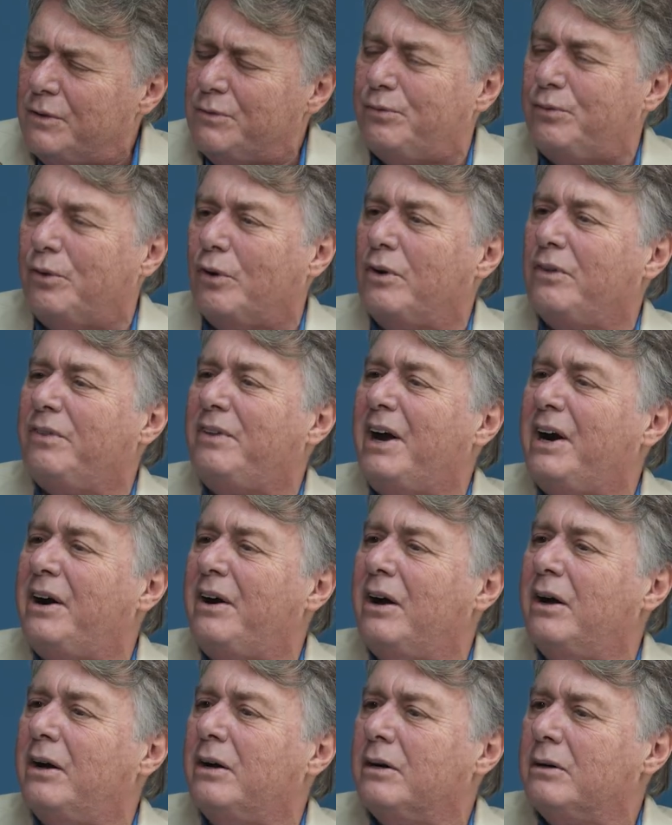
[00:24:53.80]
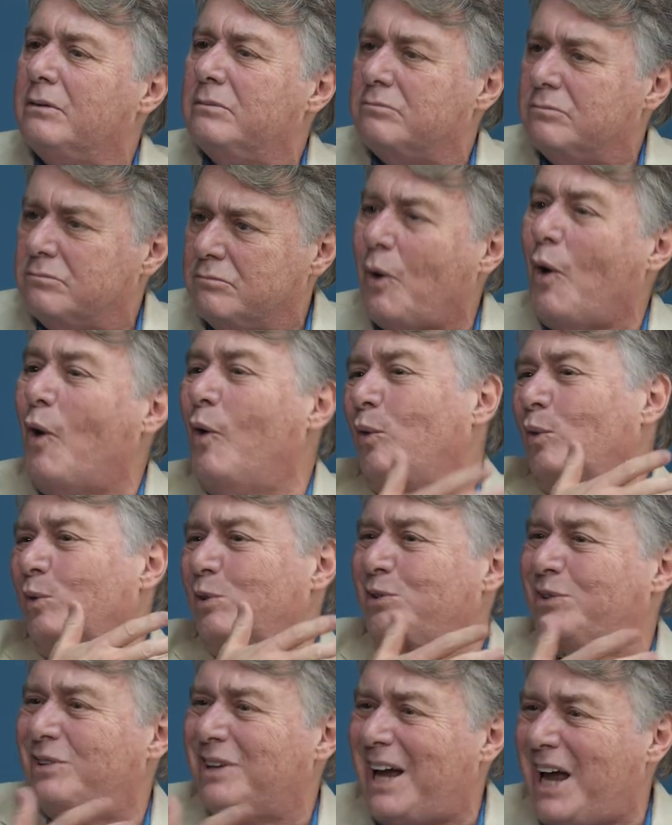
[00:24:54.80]
for their
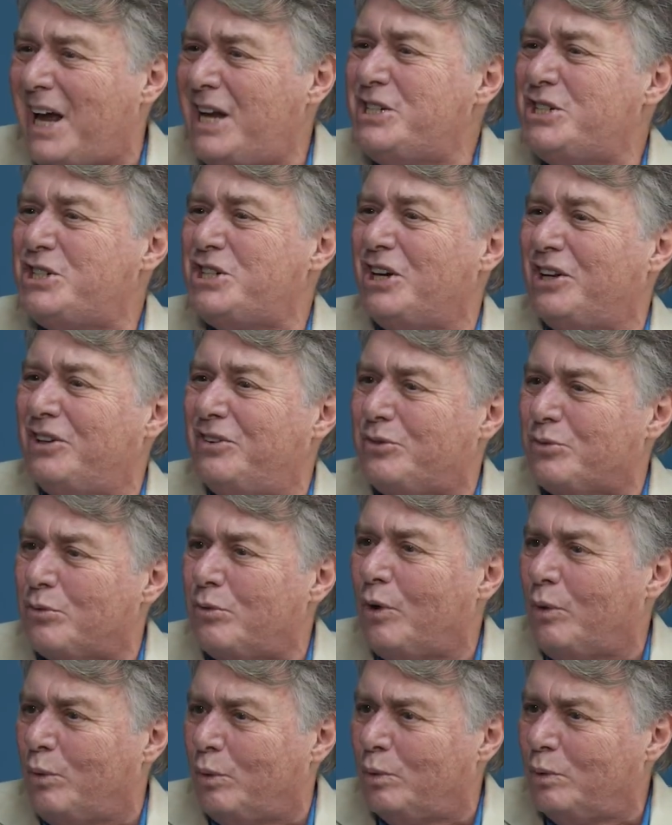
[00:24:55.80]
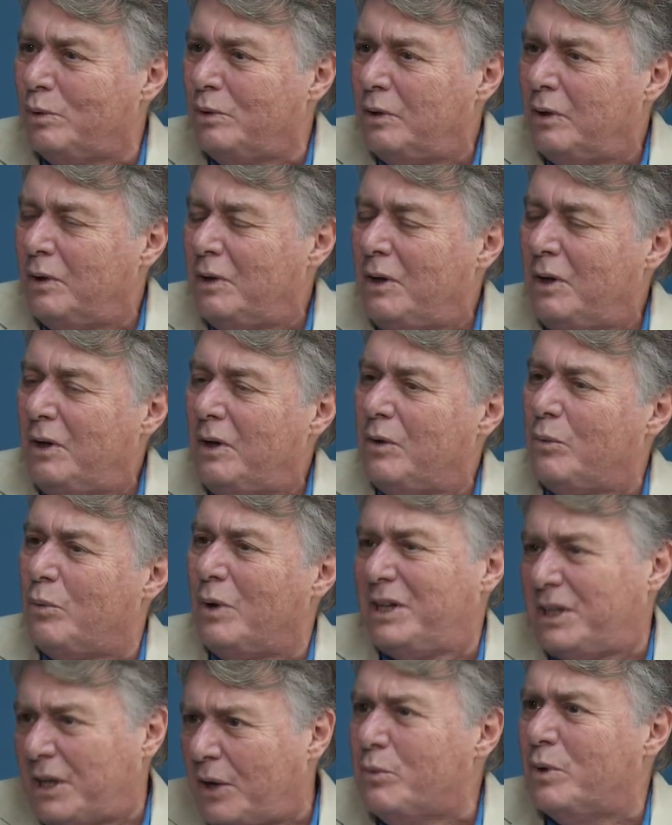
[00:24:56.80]
old, ancient role
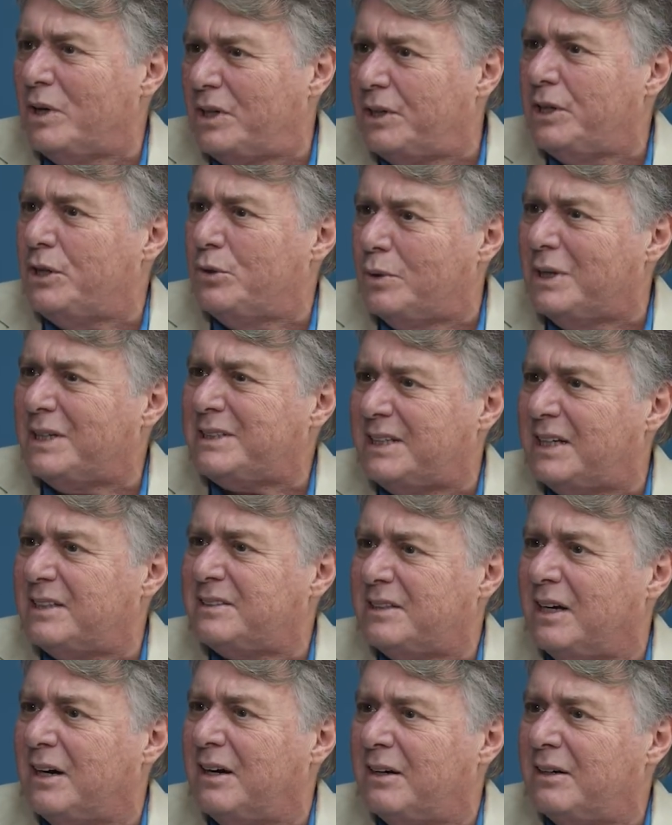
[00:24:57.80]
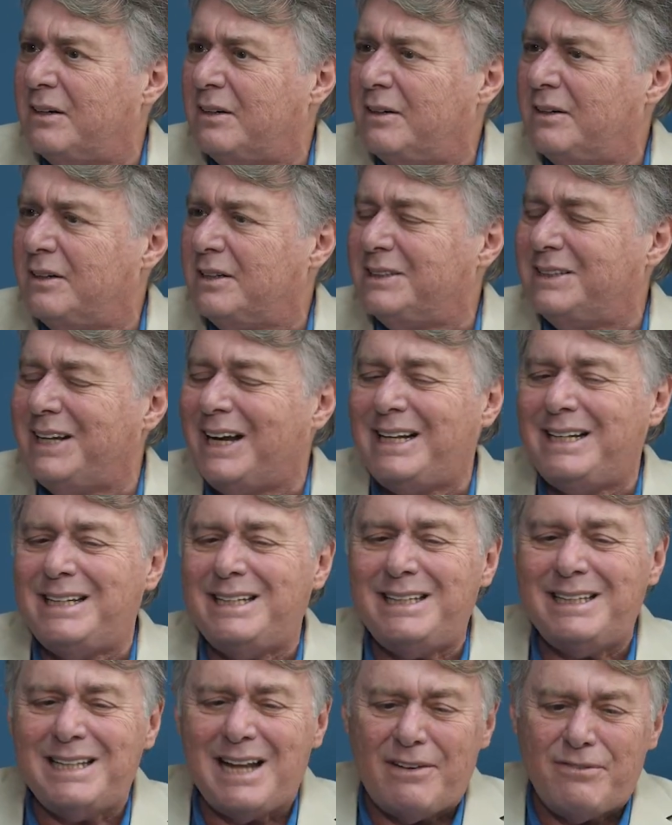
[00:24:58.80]
when they were the USSR. They
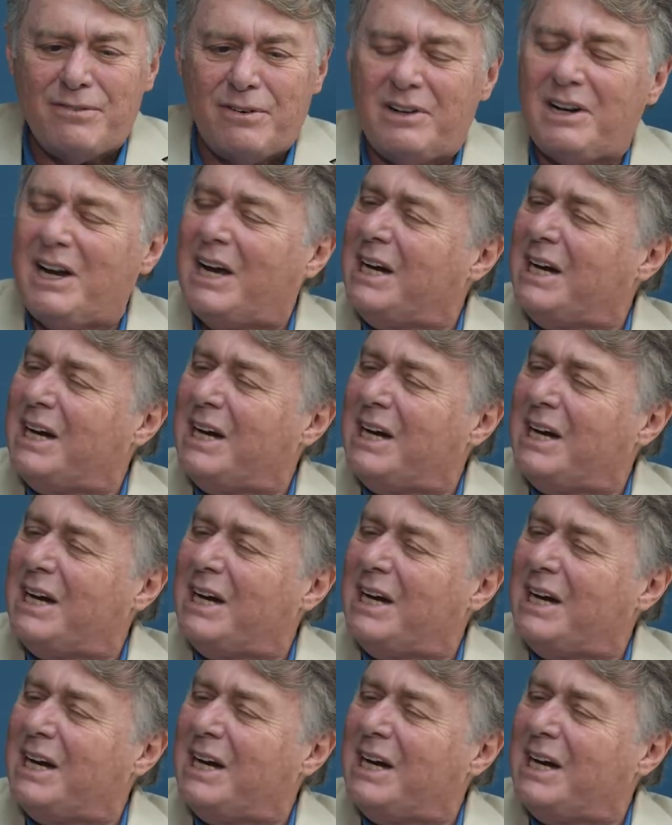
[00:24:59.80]
never